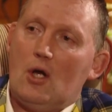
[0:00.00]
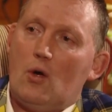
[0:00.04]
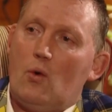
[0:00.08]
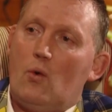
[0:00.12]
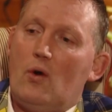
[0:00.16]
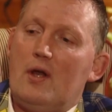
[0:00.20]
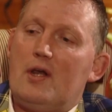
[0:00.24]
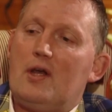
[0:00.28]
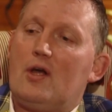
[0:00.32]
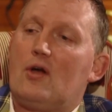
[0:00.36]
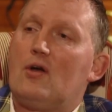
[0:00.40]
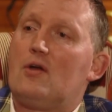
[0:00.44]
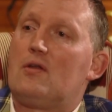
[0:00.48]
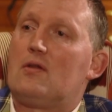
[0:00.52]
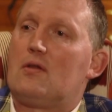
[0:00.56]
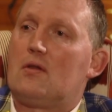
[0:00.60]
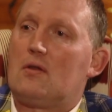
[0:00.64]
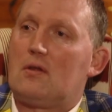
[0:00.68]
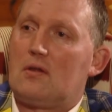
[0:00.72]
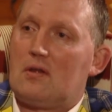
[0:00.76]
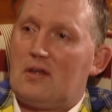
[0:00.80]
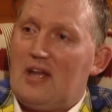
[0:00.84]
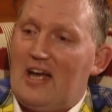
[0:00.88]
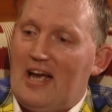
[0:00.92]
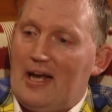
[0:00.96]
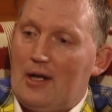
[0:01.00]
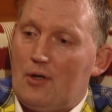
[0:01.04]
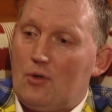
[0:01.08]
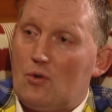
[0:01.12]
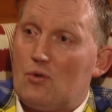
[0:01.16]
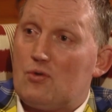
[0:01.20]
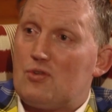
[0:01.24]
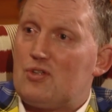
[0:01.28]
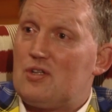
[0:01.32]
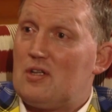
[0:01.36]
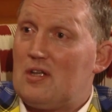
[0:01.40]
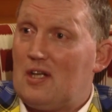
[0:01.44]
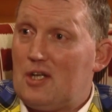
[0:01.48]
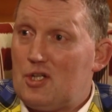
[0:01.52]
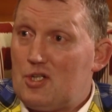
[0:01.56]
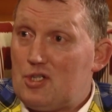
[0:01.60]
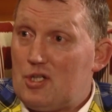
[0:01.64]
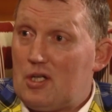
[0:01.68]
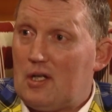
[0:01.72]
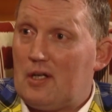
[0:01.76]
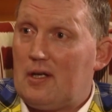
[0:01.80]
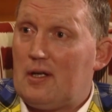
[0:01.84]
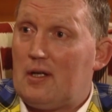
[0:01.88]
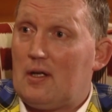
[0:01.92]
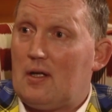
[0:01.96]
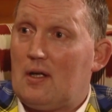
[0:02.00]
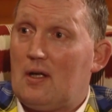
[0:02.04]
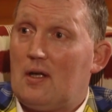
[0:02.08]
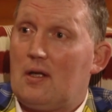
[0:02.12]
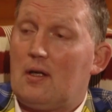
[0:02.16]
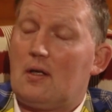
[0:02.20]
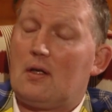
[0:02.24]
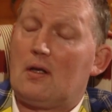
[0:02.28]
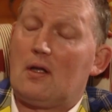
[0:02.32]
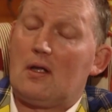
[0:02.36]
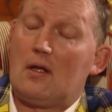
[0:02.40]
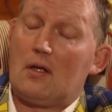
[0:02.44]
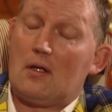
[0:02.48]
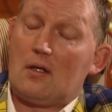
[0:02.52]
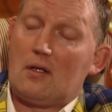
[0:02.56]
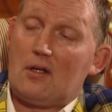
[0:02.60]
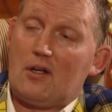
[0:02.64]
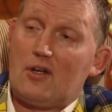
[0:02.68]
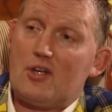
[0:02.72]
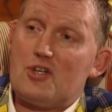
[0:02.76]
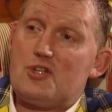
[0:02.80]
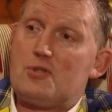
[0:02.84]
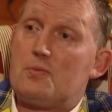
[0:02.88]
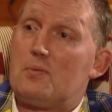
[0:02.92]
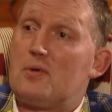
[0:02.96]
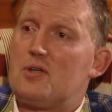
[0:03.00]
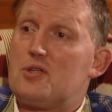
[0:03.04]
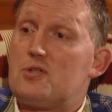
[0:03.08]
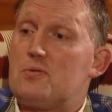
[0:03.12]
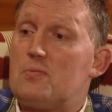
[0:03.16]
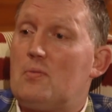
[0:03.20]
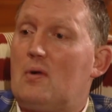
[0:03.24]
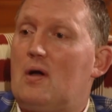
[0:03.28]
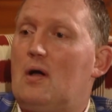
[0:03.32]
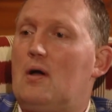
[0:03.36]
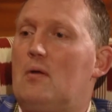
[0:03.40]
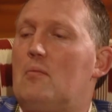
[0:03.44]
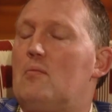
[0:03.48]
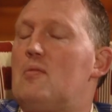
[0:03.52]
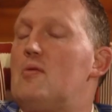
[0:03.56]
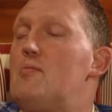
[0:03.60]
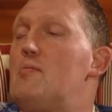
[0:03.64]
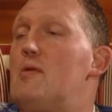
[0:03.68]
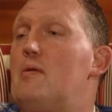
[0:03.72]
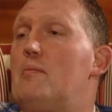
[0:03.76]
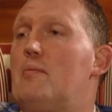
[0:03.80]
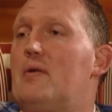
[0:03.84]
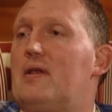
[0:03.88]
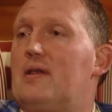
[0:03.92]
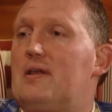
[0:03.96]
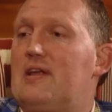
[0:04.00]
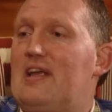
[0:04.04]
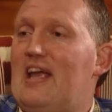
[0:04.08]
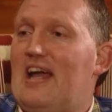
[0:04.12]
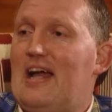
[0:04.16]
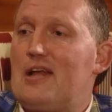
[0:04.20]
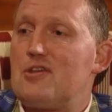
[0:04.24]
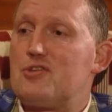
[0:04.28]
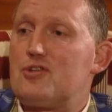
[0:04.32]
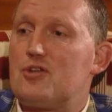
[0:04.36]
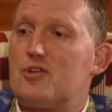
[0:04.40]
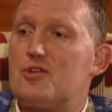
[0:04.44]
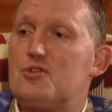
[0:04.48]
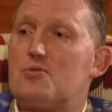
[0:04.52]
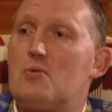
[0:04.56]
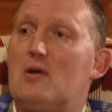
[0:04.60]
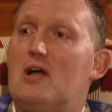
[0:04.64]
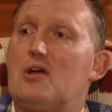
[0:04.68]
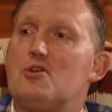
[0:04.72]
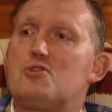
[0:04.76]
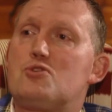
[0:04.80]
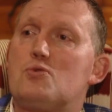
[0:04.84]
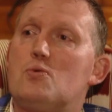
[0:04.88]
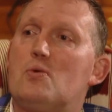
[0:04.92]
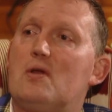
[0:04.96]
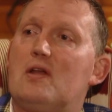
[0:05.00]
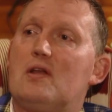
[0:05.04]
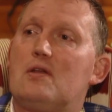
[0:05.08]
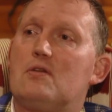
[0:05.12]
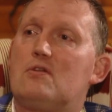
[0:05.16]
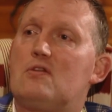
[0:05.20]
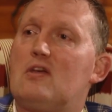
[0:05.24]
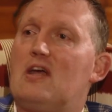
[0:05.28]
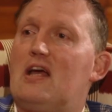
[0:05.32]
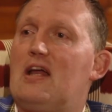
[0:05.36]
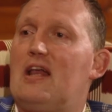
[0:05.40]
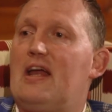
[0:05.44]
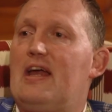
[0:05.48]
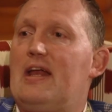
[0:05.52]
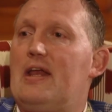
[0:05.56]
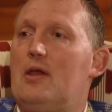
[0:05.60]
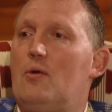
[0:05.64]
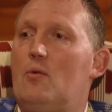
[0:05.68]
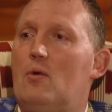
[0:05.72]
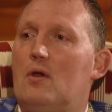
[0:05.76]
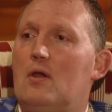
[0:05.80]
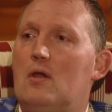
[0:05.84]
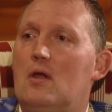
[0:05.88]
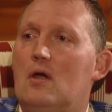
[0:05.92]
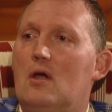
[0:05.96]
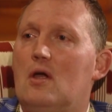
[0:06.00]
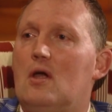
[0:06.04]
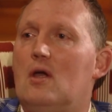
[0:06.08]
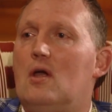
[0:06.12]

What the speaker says: when I got diagnosed initially in Christmas, my mum had cancer as well, so we didn't tell anyone.